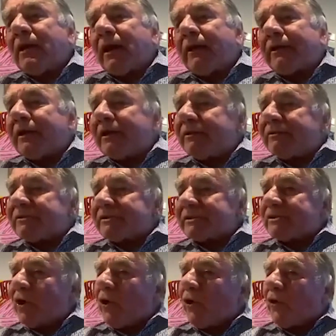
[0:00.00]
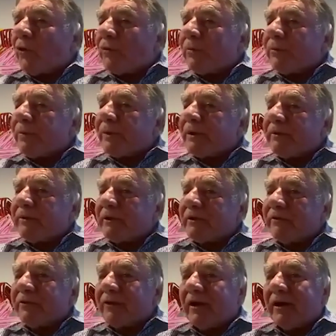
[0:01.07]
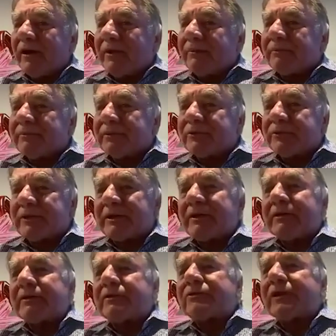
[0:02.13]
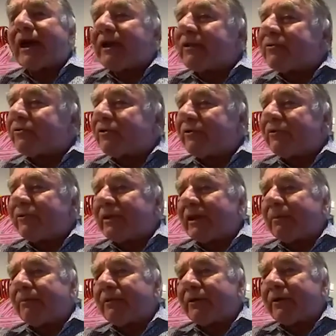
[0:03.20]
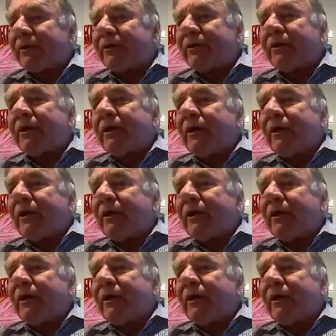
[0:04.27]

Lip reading: And then there is this horrible period of time between the transfer of the embryo